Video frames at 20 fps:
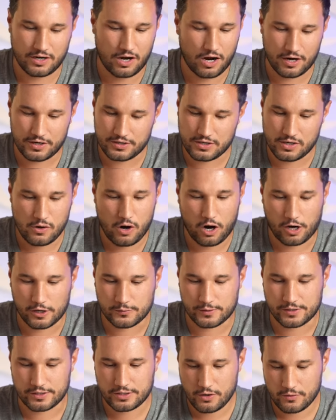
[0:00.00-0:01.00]
are no
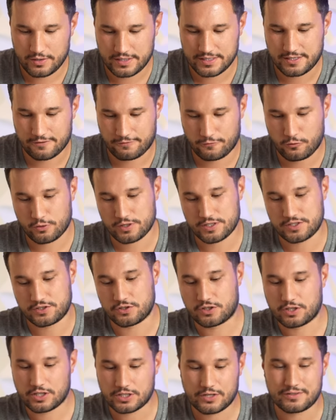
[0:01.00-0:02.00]
hardware encodings. Of course, you
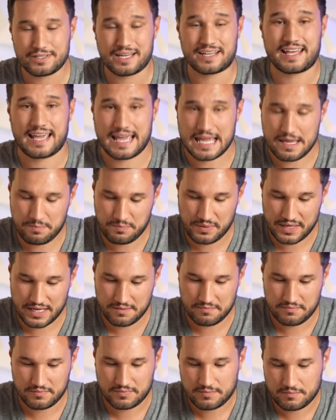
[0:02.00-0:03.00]
could go down to eight
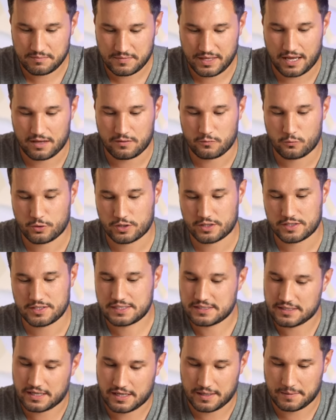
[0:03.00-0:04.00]
bit, get
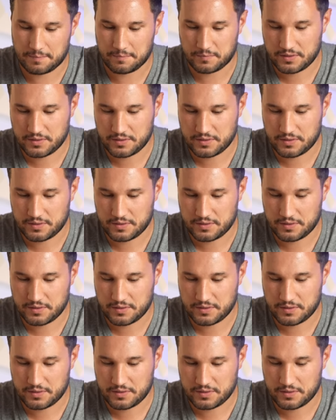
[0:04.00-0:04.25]
worse um,